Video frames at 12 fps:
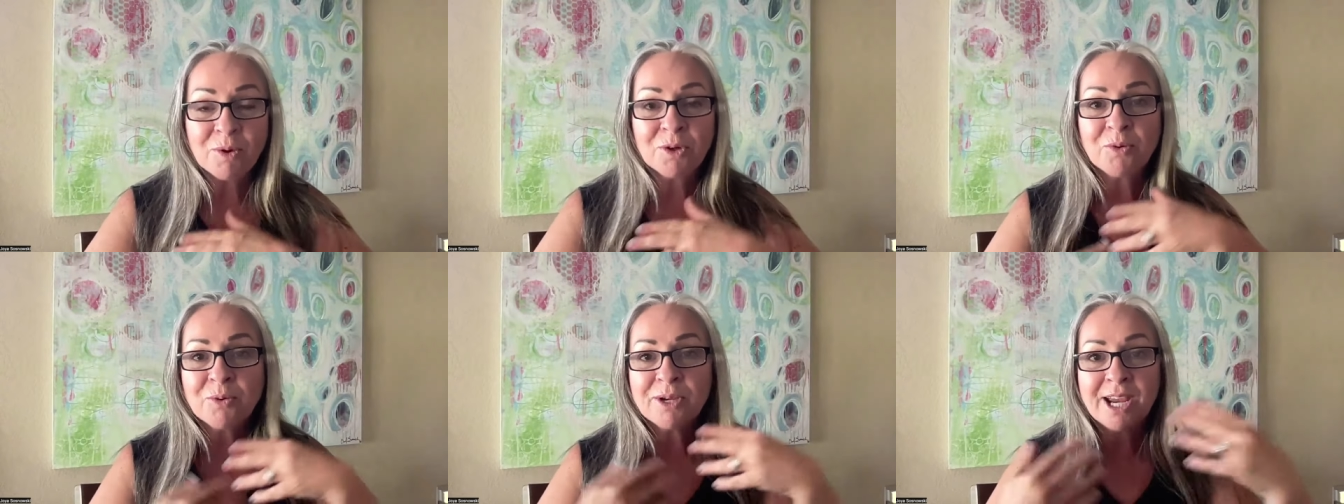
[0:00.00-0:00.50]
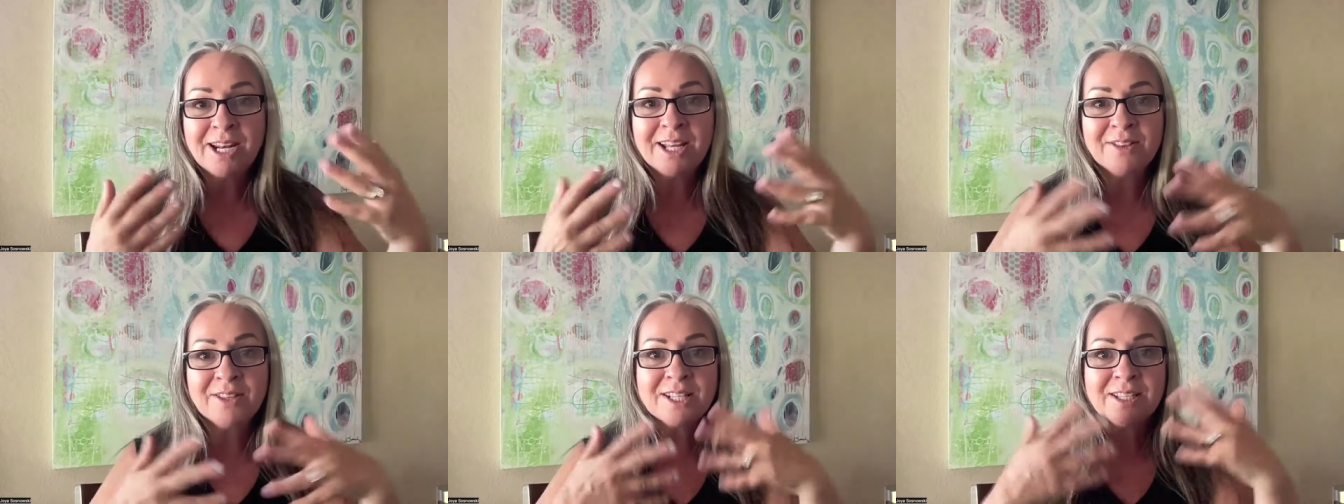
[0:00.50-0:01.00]
We're
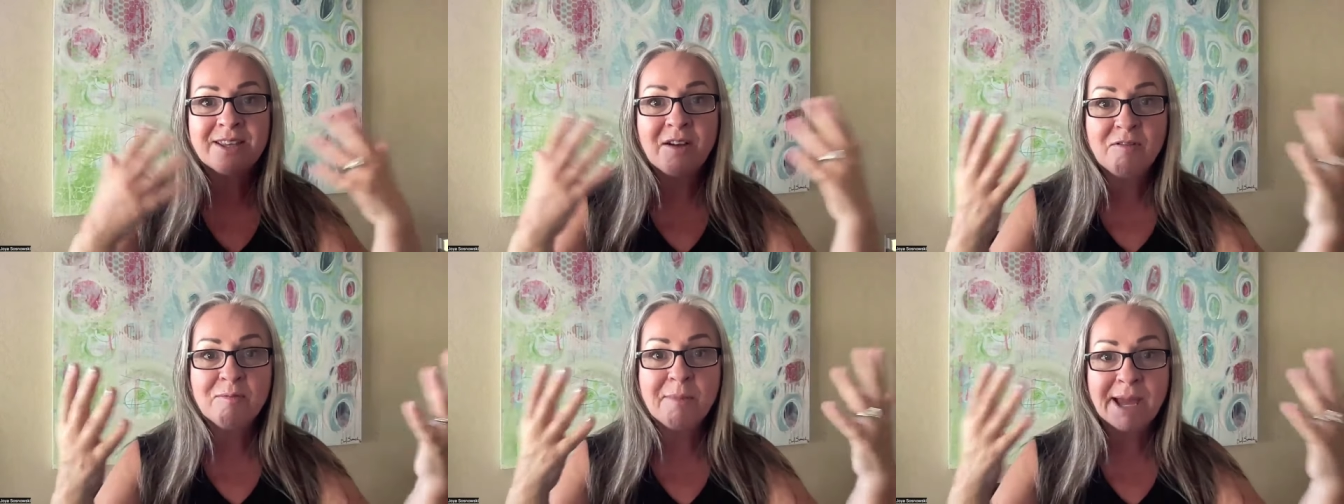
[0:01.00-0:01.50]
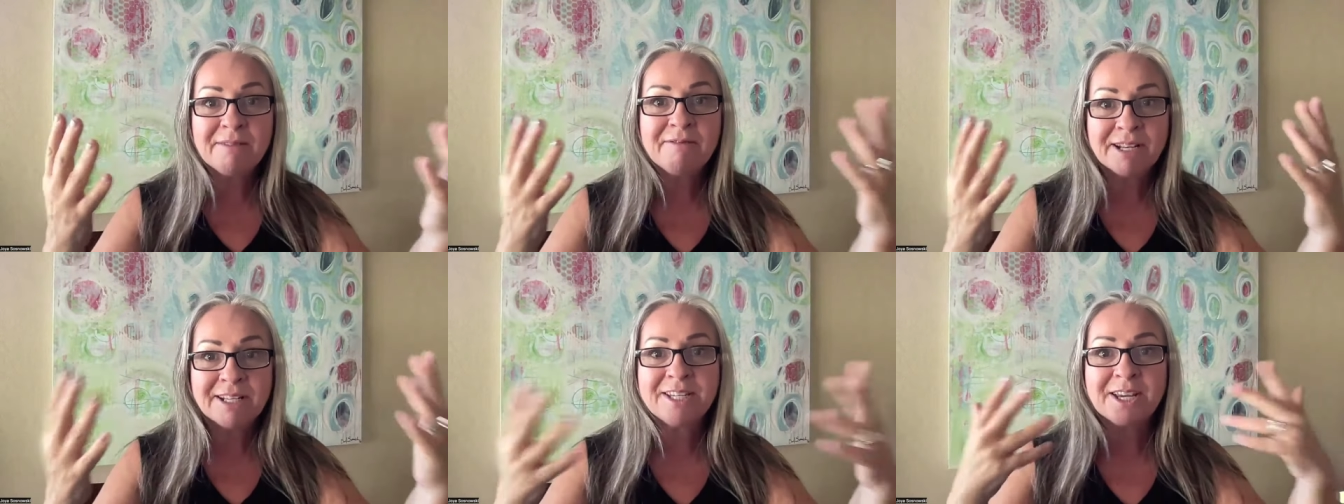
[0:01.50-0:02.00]
creating this self
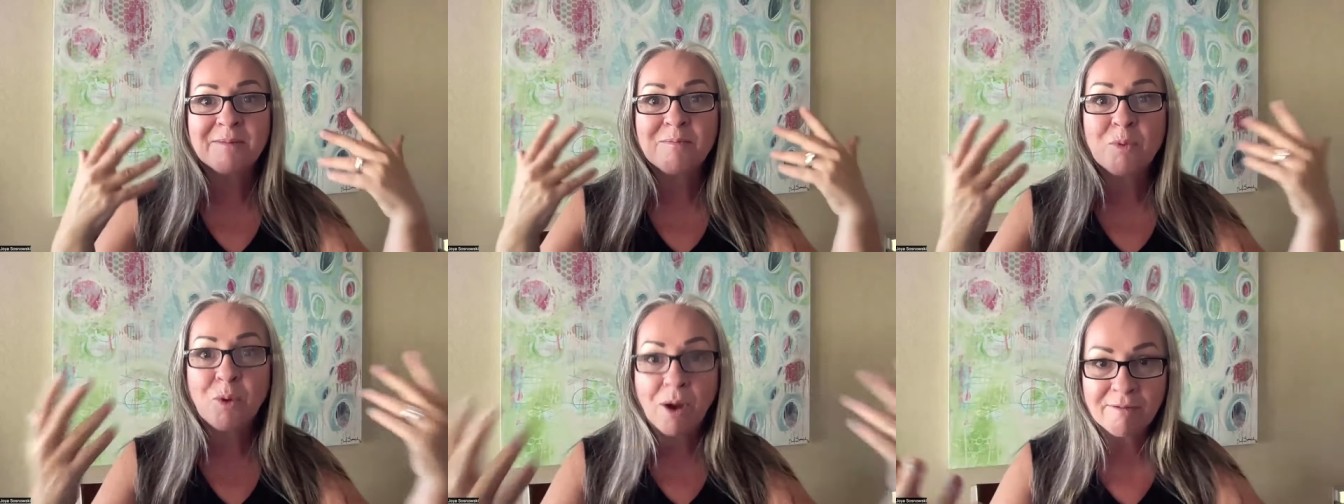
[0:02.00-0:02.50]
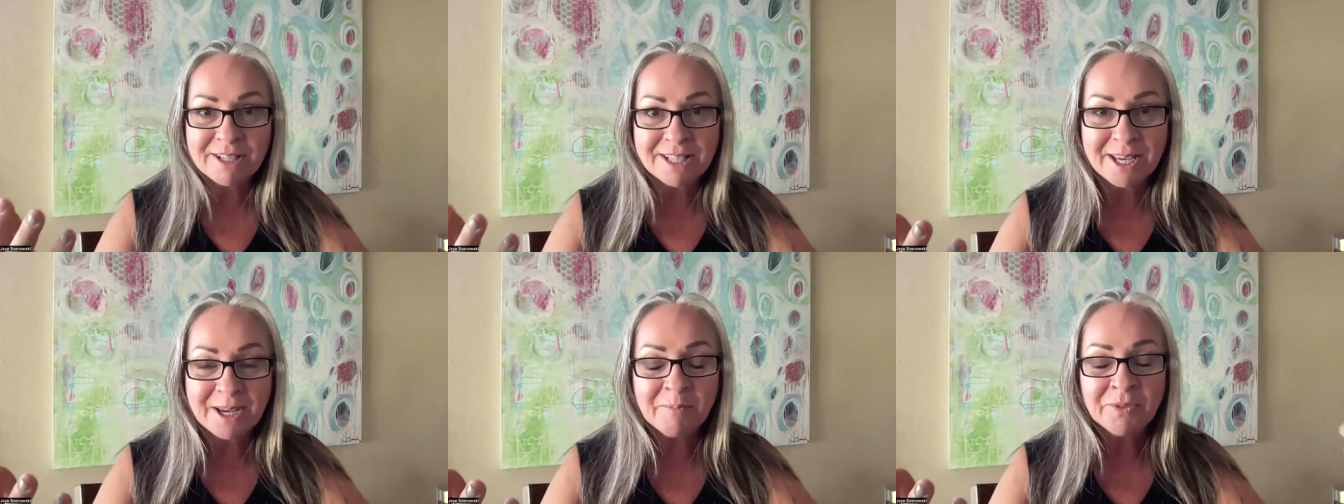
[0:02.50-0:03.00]
manifesting
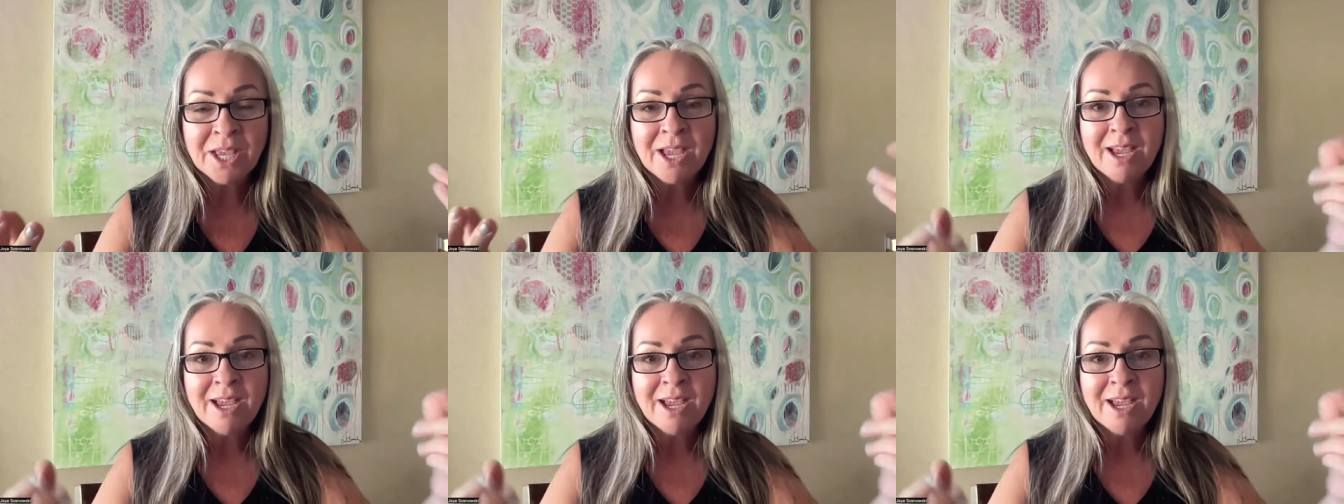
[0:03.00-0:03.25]
prophecy.